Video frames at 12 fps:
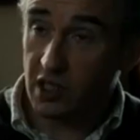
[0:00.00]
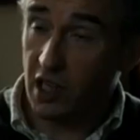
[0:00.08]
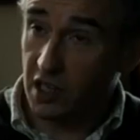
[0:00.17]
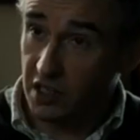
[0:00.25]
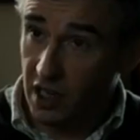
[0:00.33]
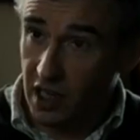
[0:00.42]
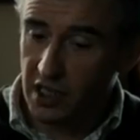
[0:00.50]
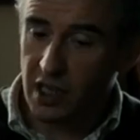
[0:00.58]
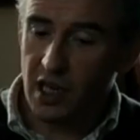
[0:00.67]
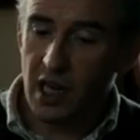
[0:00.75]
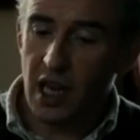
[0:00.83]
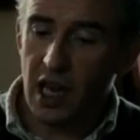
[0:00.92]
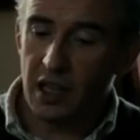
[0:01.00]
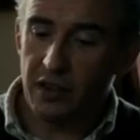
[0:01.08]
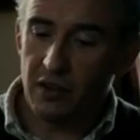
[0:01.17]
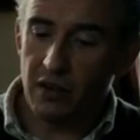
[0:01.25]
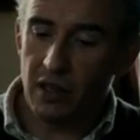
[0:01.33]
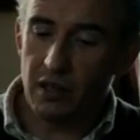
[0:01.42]
last night, and
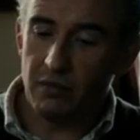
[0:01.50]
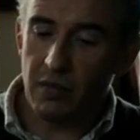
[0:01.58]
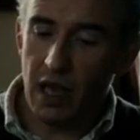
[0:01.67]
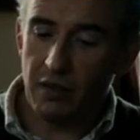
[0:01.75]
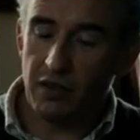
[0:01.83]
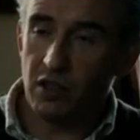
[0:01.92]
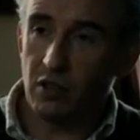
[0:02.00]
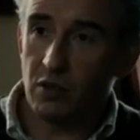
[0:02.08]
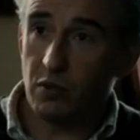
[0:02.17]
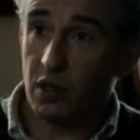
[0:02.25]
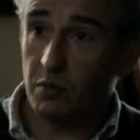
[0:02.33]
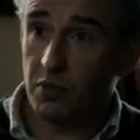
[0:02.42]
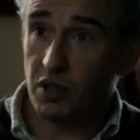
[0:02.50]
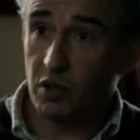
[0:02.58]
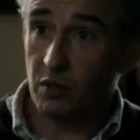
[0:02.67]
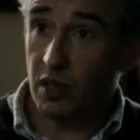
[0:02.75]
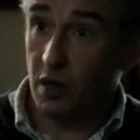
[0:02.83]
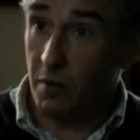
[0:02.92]
there are avenues we can pursue in